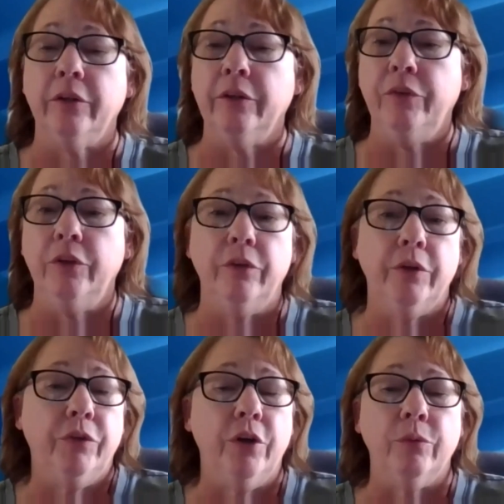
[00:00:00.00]
If
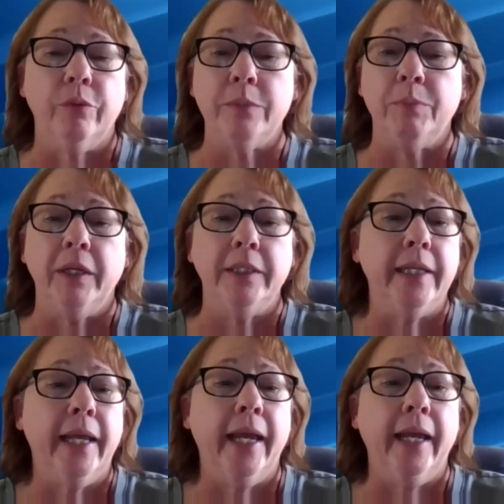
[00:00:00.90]
you don't respond
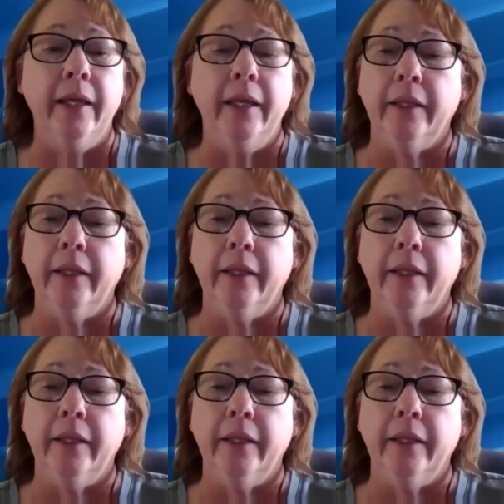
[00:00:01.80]
today,